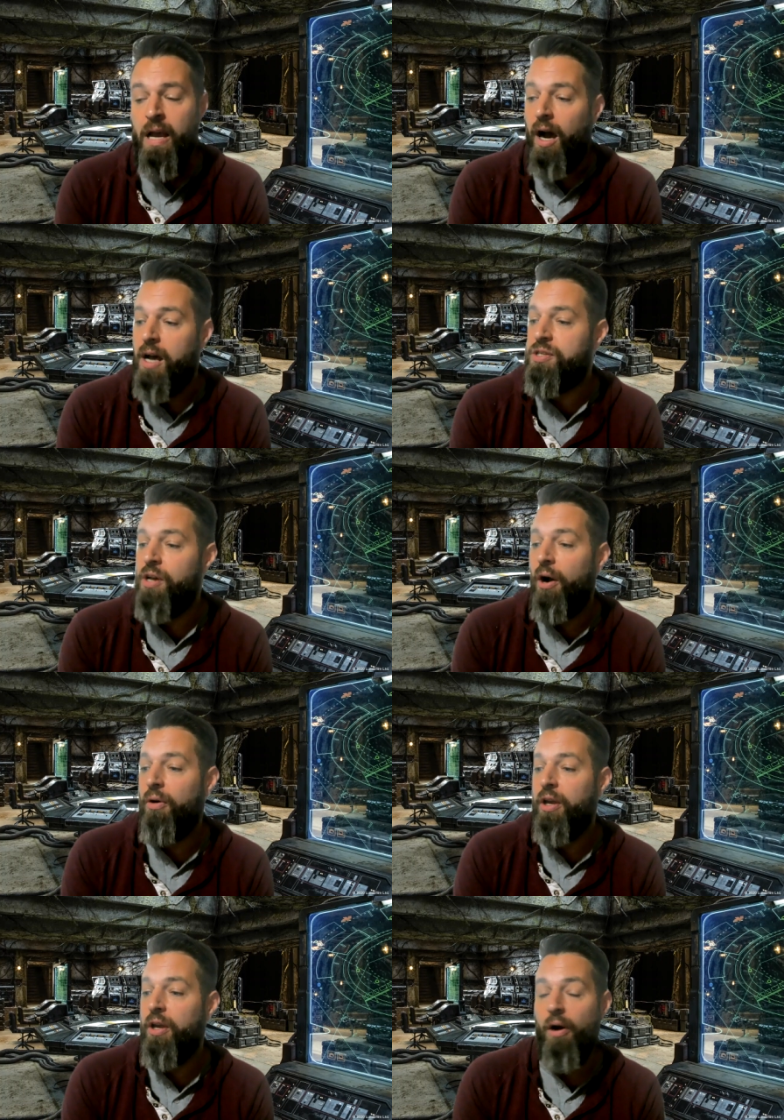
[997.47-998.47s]
Uh,
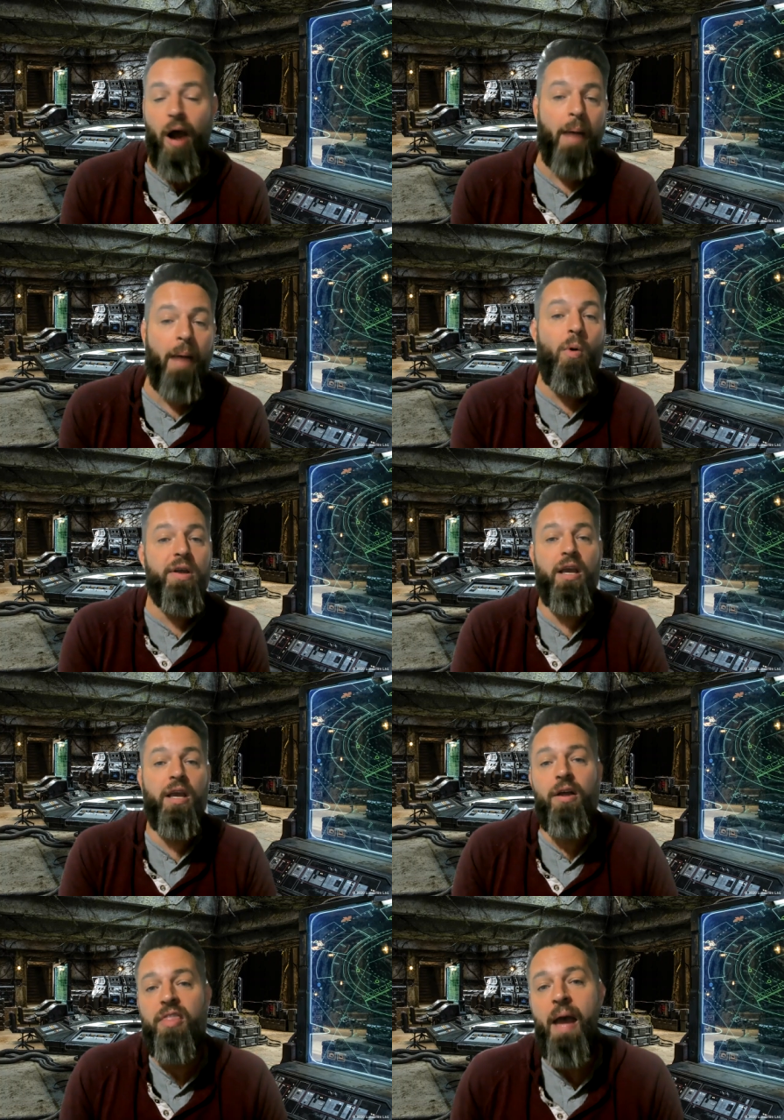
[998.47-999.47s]
so, you know, I'm working
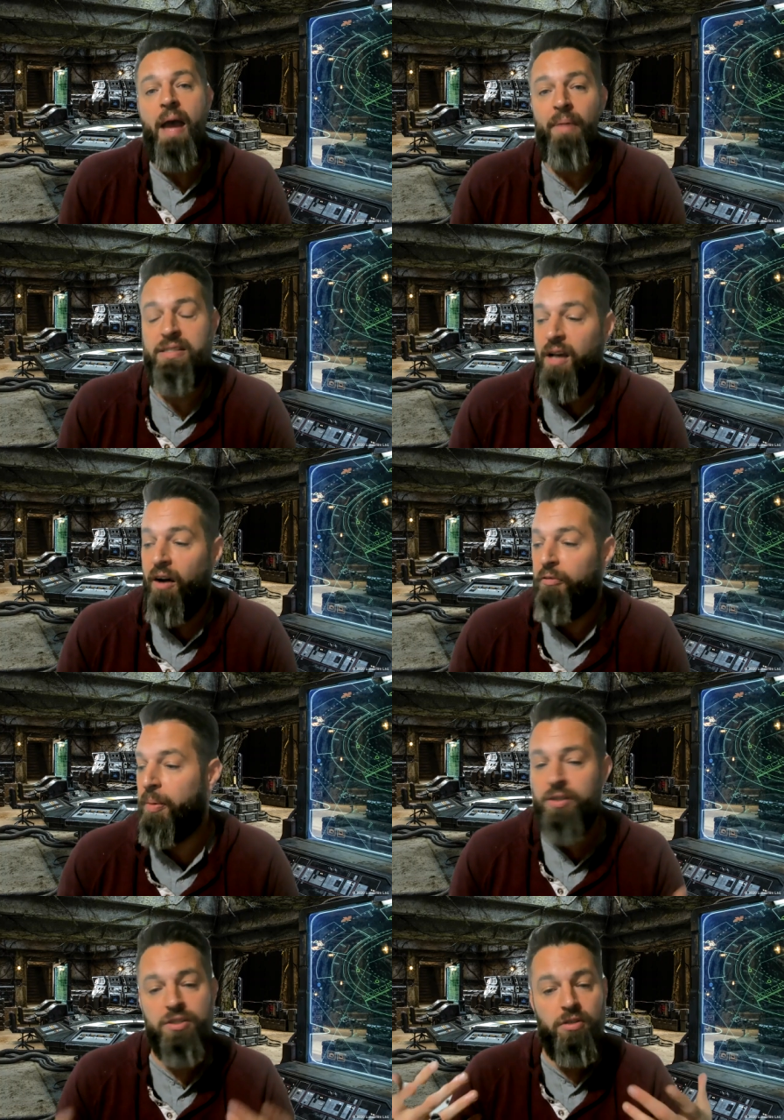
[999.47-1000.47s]
on that myself,
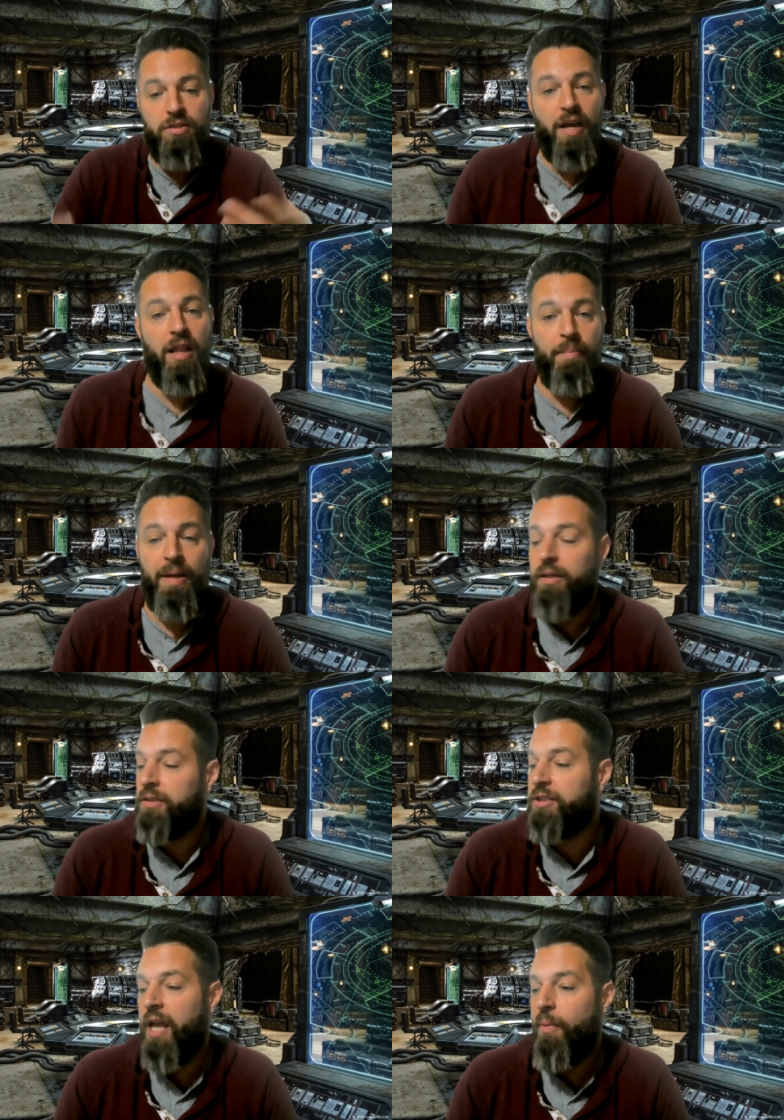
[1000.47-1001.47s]
personal development,
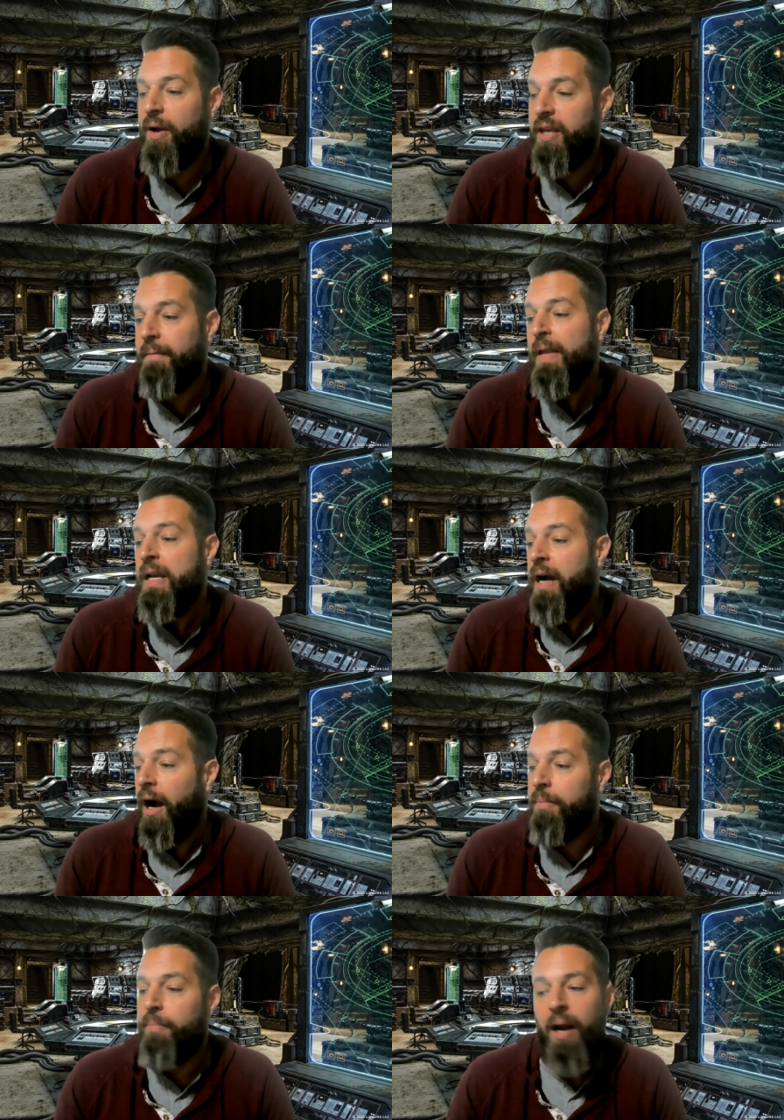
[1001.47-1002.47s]
stay with it.
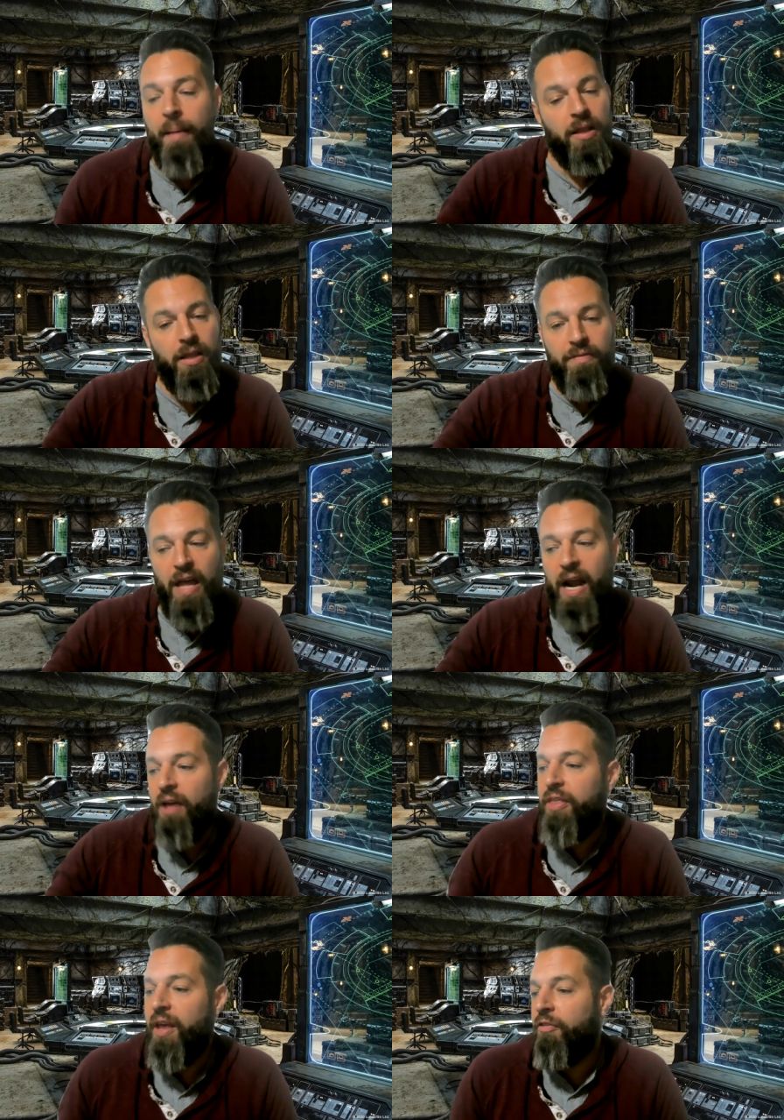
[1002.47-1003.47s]
Um, but I'm going to leave that
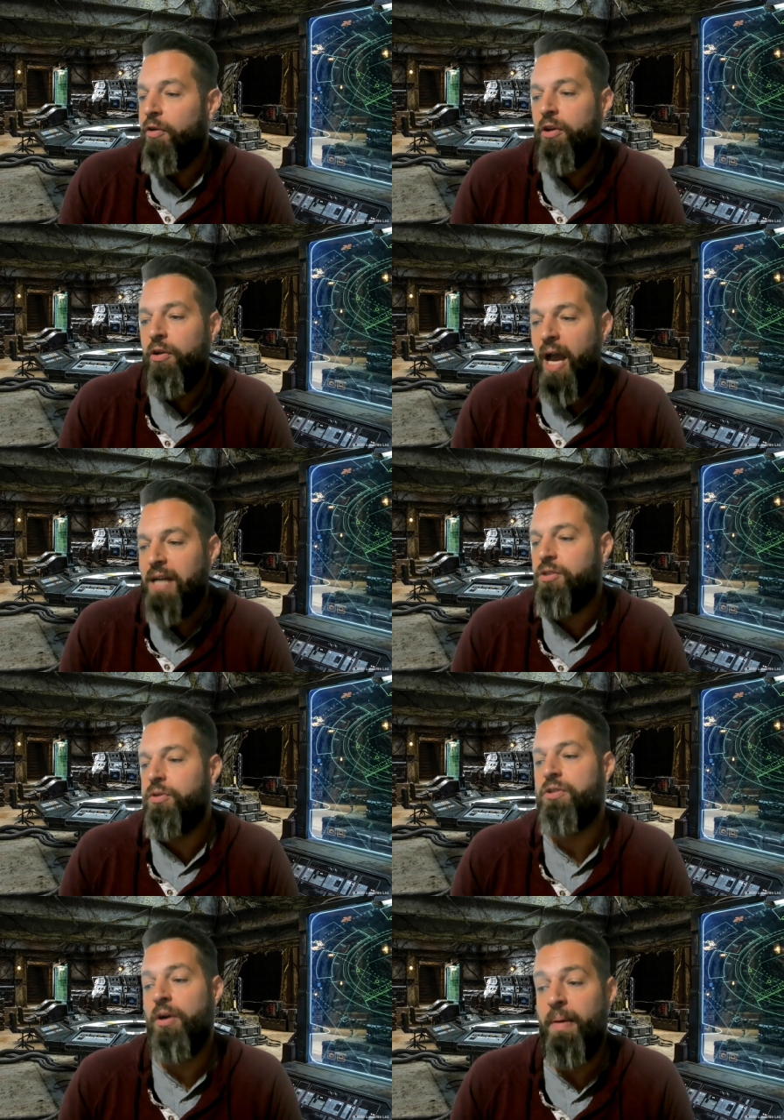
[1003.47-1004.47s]
out there for you guys to
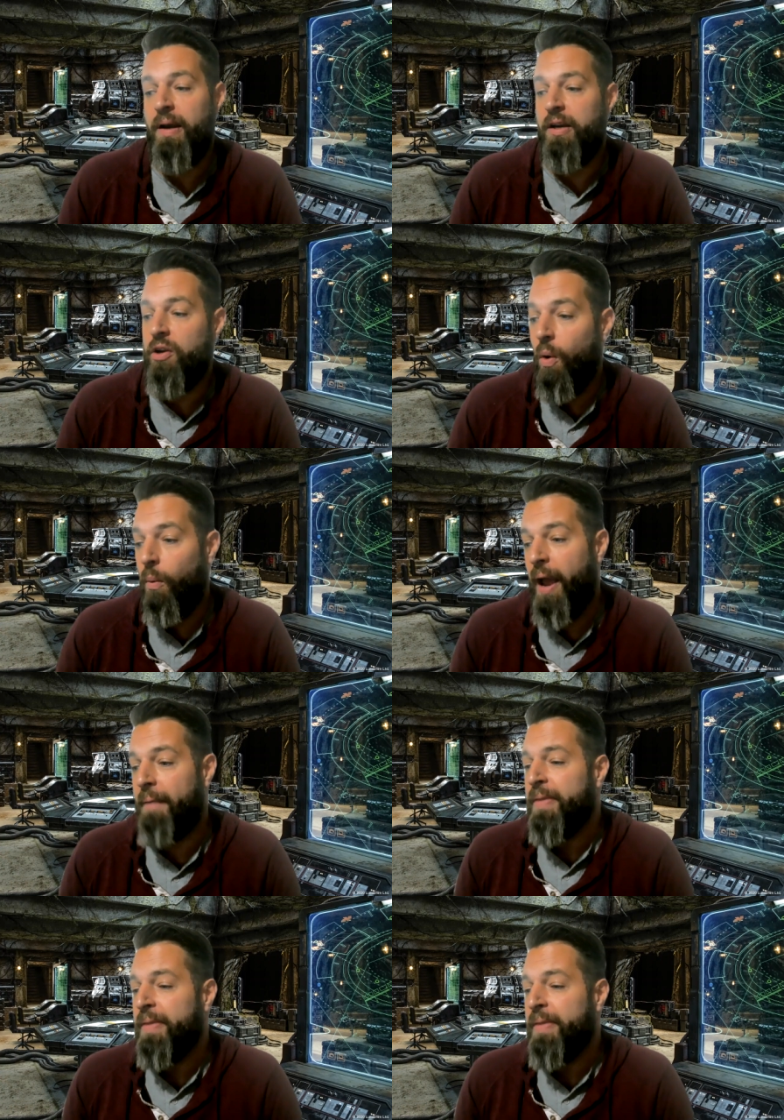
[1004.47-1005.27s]
interpret in your way.